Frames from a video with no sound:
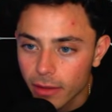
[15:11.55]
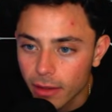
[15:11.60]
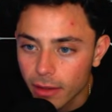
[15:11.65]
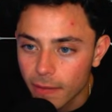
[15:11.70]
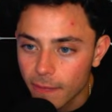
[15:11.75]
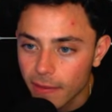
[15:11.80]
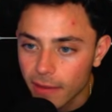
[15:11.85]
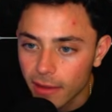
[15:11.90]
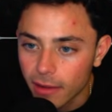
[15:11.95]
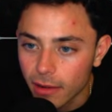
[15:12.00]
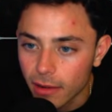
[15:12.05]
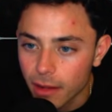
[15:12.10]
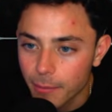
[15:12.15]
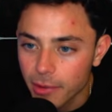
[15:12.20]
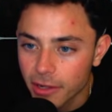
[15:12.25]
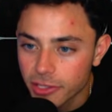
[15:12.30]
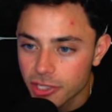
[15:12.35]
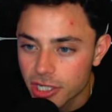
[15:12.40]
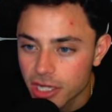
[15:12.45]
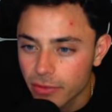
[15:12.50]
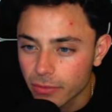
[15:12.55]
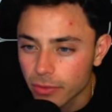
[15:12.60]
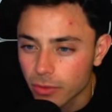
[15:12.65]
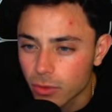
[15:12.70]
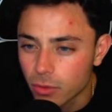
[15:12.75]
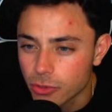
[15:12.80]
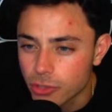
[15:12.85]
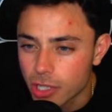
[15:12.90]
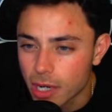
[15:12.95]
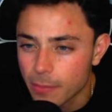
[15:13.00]
And then I'm gonna just get rid of
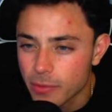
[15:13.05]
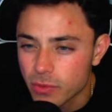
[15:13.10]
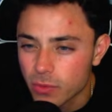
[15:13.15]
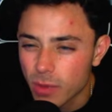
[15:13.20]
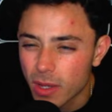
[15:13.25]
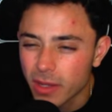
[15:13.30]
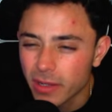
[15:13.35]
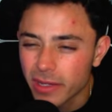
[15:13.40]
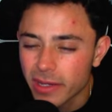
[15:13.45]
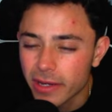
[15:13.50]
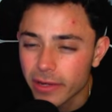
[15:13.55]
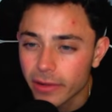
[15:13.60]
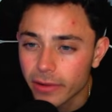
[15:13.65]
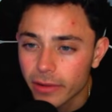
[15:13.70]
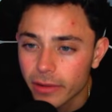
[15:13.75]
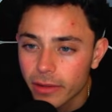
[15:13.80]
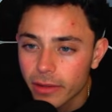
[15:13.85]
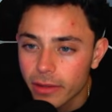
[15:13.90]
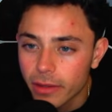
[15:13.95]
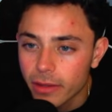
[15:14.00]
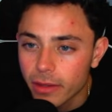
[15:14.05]
gold trap as well in here.